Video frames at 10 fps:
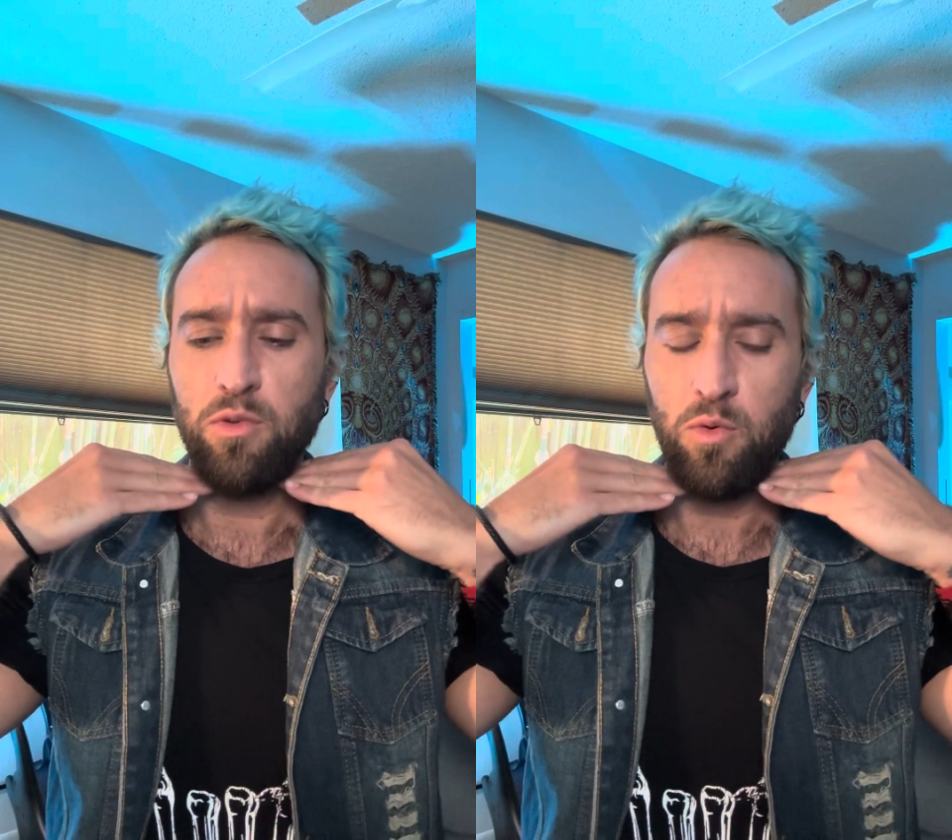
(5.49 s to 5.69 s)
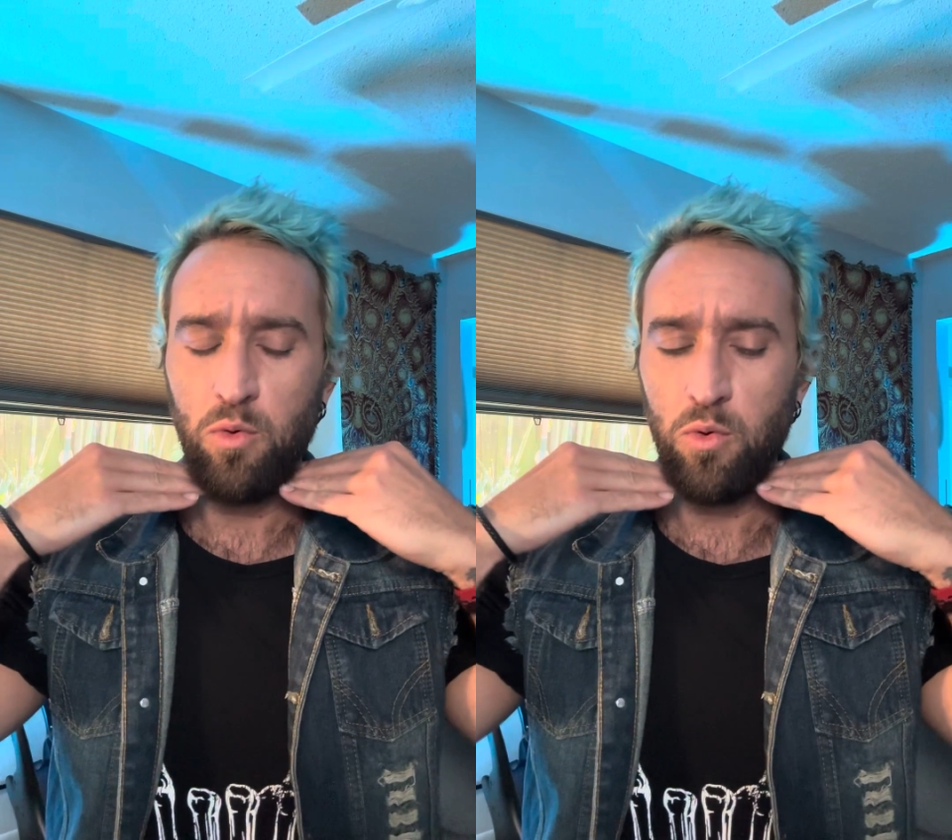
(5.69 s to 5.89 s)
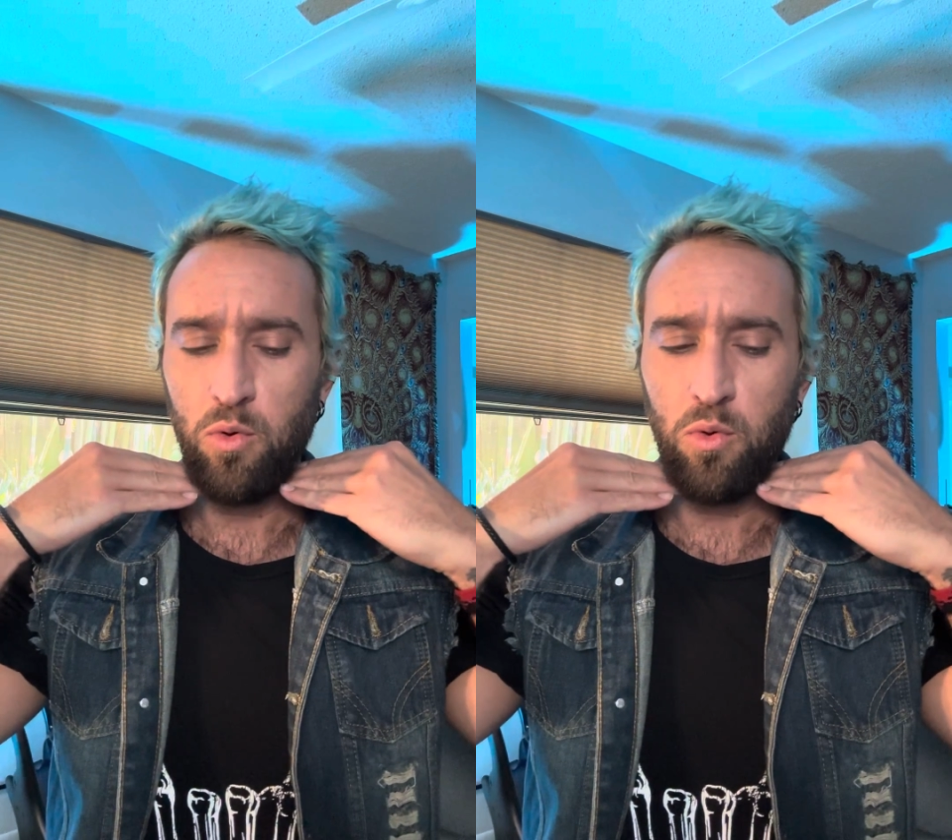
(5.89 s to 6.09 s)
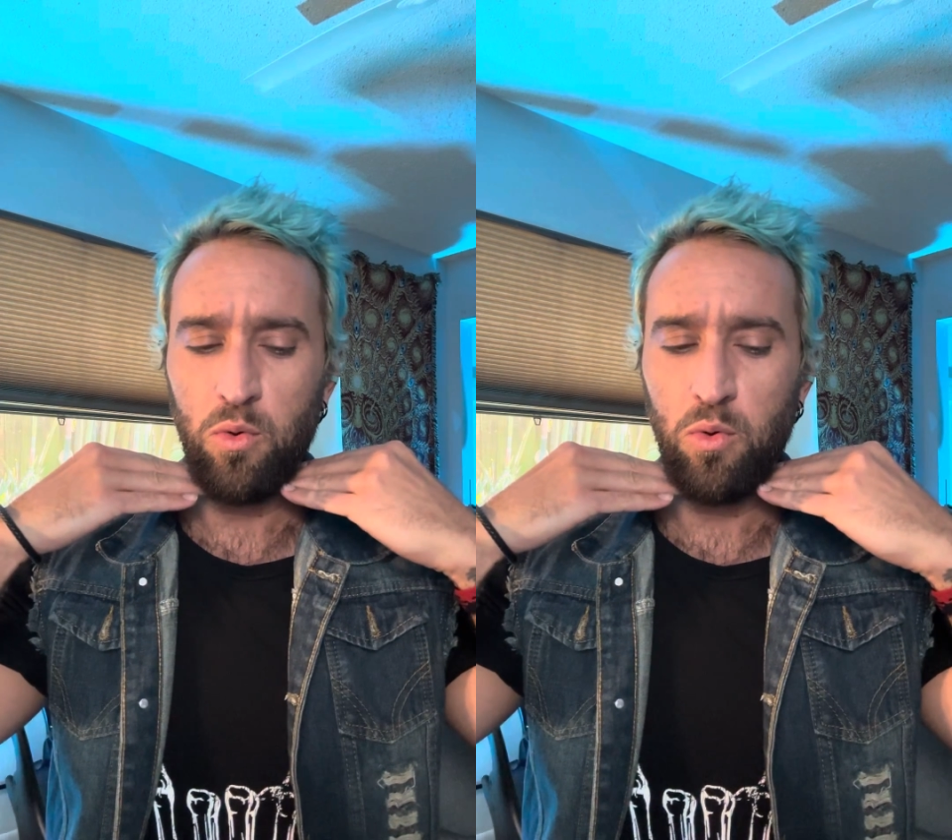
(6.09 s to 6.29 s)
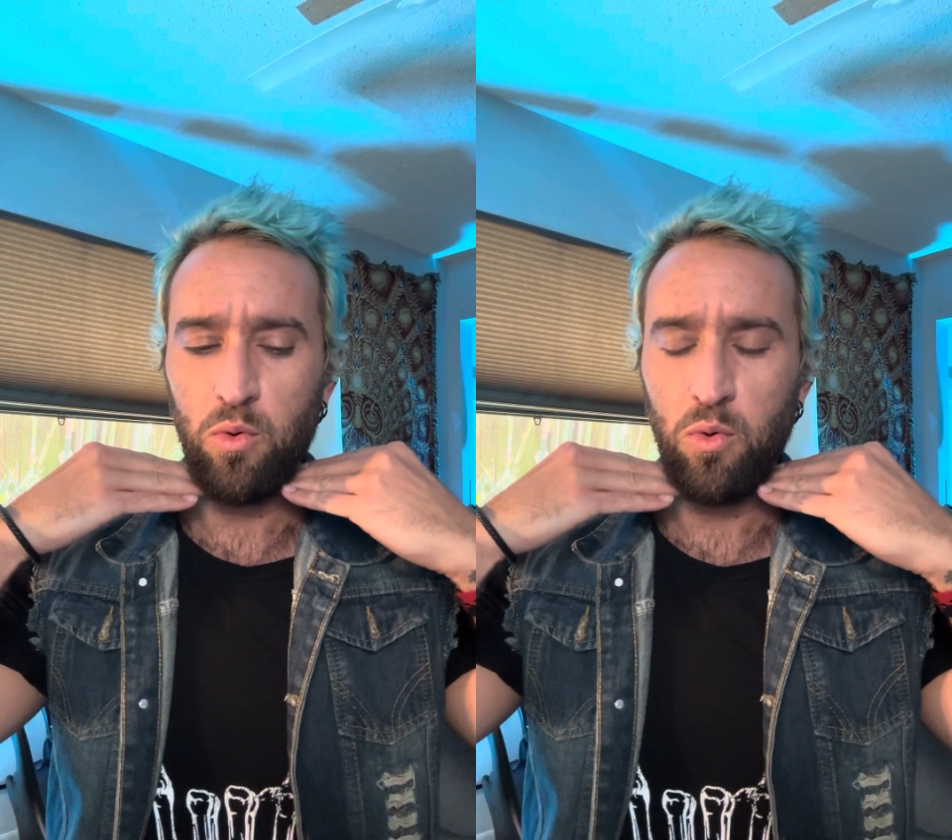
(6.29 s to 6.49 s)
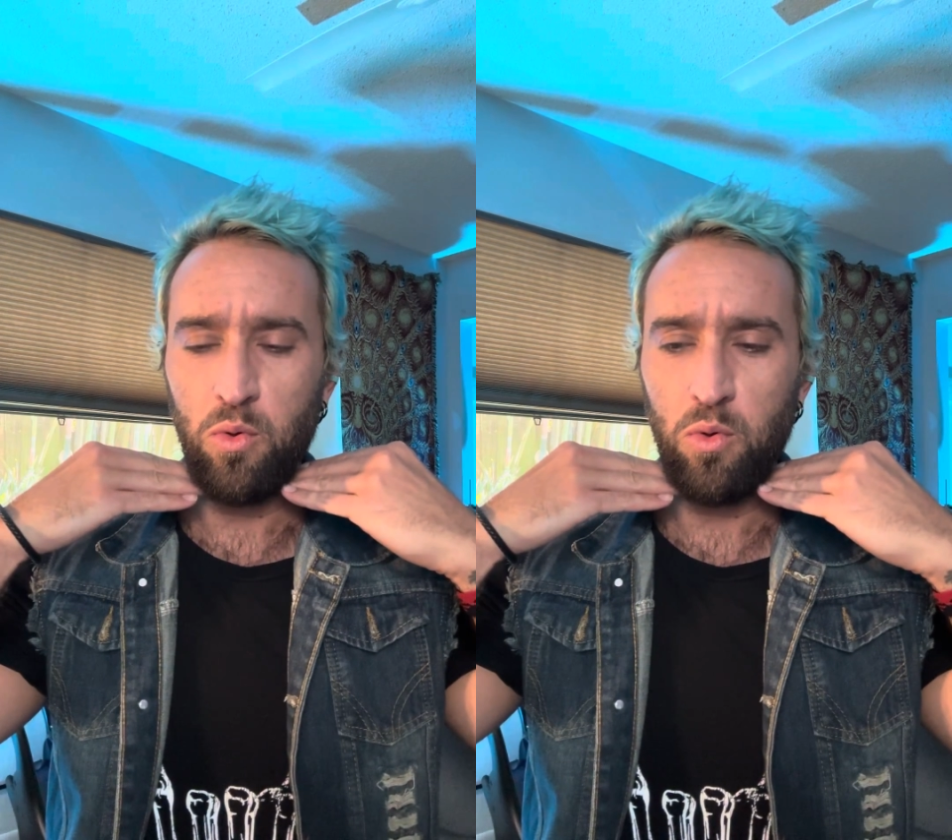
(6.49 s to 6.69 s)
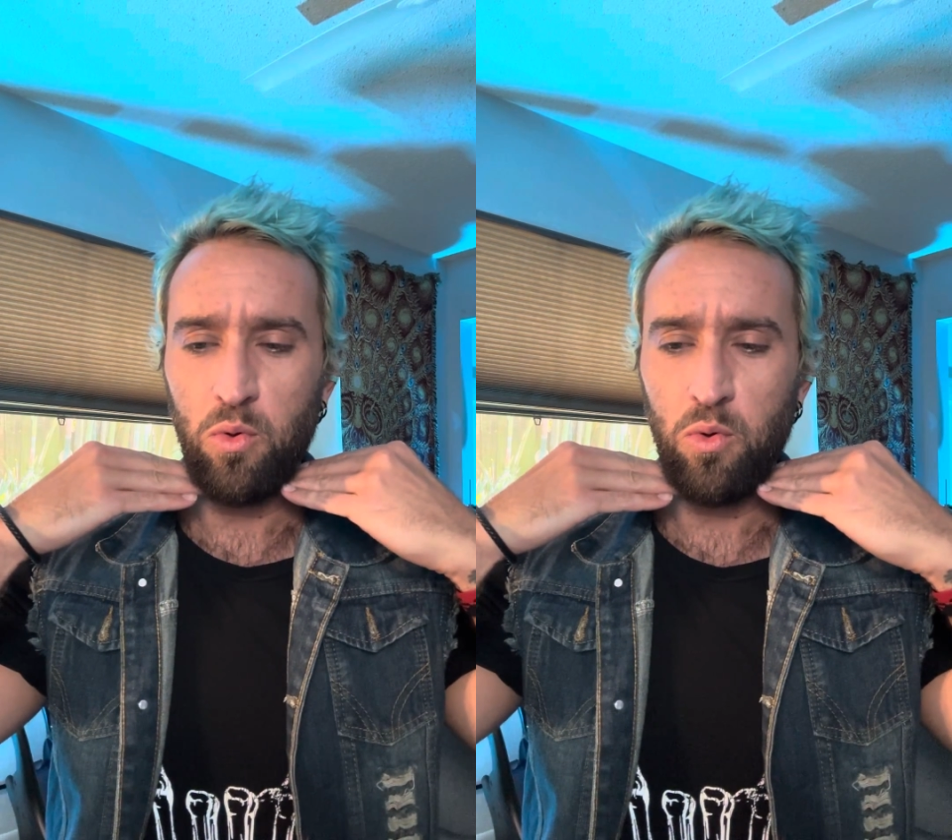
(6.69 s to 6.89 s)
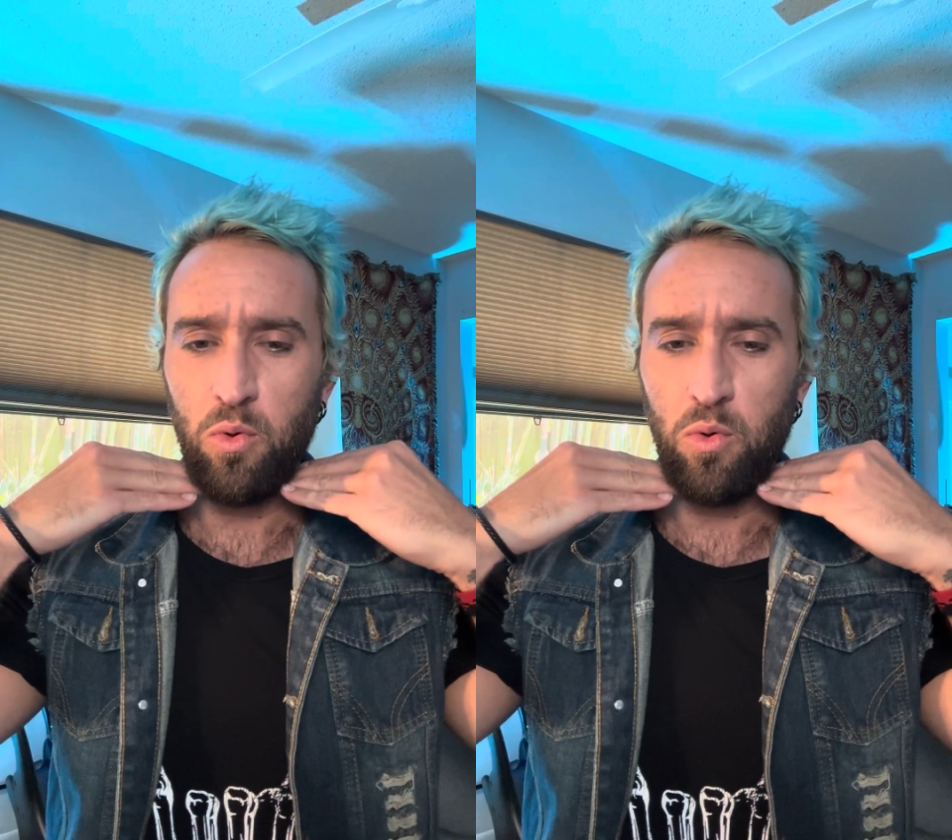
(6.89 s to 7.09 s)

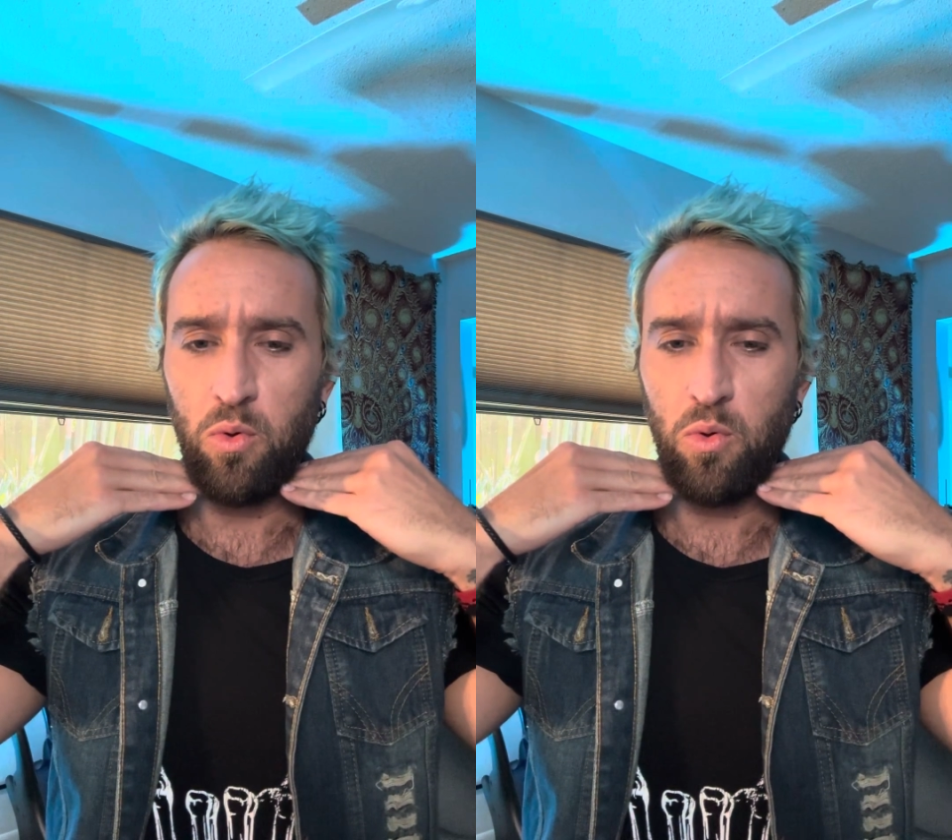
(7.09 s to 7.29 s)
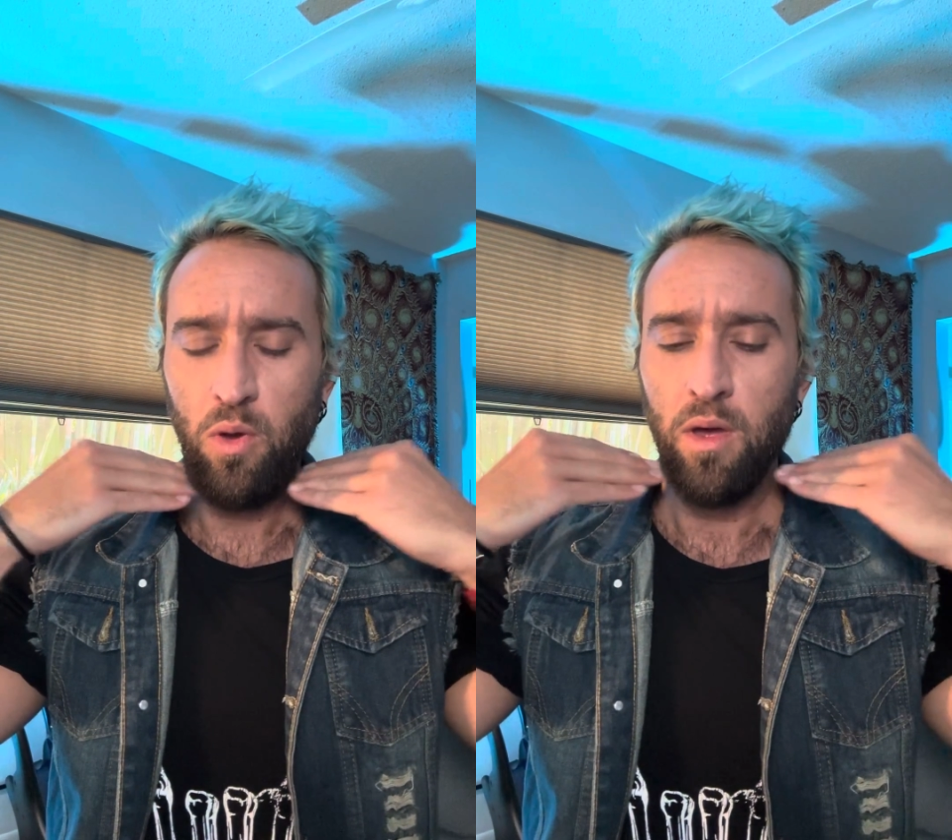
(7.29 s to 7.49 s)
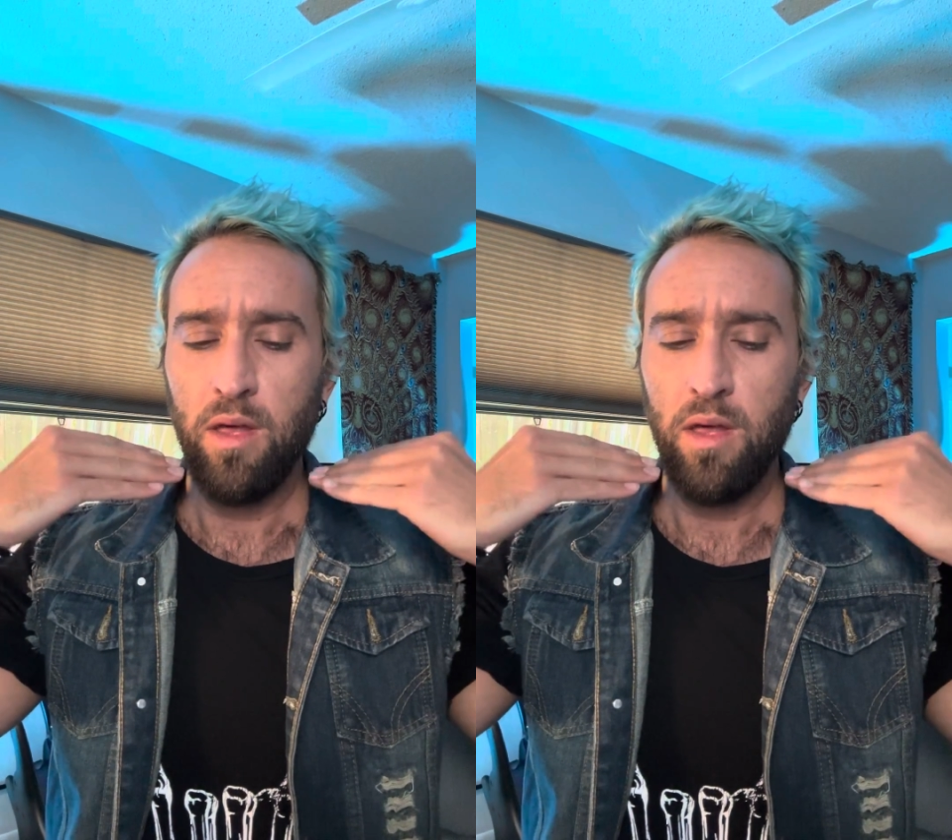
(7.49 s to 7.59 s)
ooh.